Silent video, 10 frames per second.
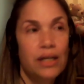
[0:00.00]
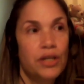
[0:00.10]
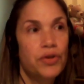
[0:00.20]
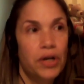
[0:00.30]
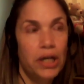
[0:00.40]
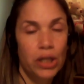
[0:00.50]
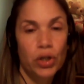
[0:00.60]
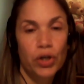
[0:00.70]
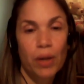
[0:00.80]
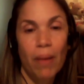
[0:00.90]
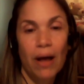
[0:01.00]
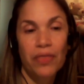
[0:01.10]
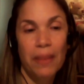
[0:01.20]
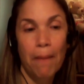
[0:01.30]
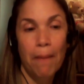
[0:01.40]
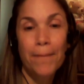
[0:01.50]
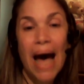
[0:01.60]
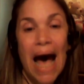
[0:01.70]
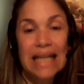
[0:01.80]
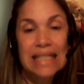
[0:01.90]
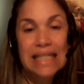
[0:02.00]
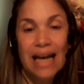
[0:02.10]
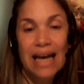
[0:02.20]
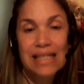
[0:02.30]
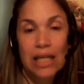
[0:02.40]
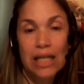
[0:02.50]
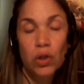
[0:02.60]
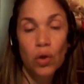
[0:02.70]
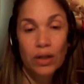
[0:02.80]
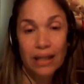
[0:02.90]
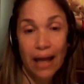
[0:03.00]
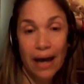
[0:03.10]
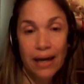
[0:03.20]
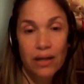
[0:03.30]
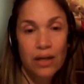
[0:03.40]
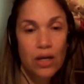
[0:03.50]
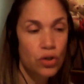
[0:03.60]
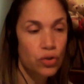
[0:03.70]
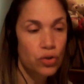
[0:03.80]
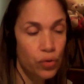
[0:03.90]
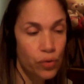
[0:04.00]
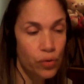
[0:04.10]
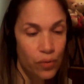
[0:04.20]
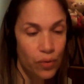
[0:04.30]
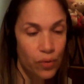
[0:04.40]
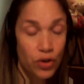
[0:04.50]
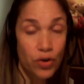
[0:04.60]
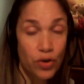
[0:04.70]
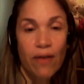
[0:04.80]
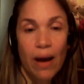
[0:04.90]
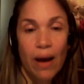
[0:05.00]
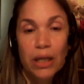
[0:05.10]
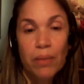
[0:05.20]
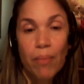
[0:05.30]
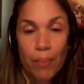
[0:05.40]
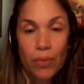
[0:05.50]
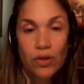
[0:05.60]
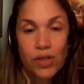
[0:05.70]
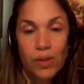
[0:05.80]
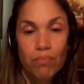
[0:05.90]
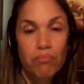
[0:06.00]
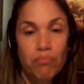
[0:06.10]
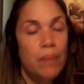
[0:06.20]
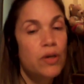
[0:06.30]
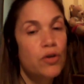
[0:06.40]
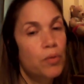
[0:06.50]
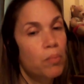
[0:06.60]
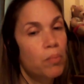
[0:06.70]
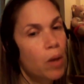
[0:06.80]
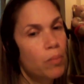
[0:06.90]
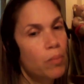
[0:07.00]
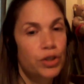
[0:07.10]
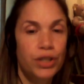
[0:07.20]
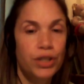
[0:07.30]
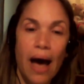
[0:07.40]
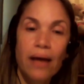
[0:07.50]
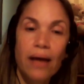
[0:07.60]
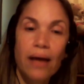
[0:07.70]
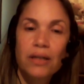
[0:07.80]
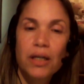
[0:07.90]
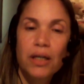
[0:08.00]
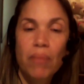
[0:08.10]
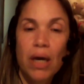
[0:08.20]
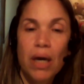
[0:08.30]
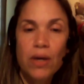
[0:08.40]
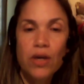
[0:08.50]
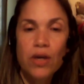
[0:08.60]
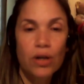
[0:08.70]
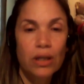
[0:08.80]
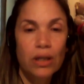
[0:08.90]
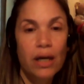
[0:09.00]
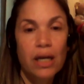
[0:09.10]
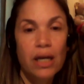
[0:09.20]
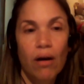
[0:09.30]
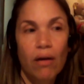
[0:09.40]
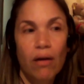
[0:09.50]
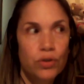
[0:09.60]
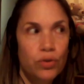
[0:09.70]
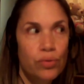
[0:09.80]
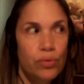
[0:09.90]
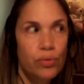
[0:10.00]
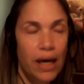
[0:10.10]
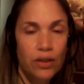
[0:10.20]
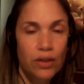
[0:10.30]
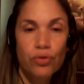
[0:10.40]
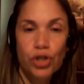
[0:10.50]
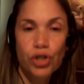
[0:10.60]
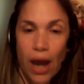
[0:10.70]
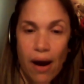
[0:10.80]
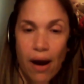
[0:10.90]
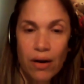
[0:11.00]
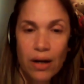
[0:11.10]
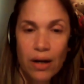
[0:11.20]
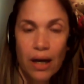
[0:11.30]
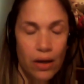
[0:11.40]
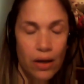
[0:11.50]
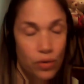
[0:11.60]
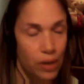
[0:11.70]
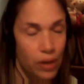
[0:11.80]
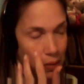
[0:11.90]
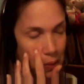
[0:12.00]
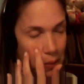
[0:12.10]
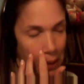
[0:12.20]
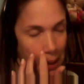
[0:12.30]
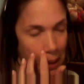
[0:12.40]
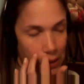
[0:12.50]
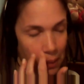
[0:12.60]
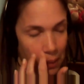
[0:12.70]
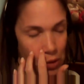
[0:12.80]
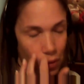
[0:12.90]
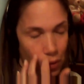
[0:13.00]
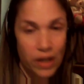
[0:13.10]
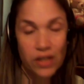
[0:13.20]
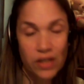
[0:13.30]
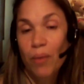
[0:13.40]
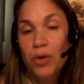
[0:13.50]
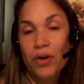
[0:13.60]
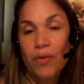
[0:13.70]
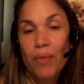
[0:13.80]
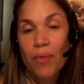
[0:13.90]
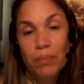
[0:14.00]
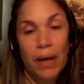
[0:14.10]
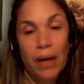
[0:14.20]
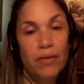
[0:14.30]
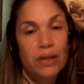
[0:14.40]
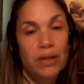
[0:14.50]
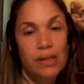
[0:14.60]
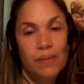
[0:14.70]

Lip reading: You're going to learn about the past as it looked like to your family members, maybe your mom or your dad. Maybe you're lucky enough to get to hear some stories from your grandparents.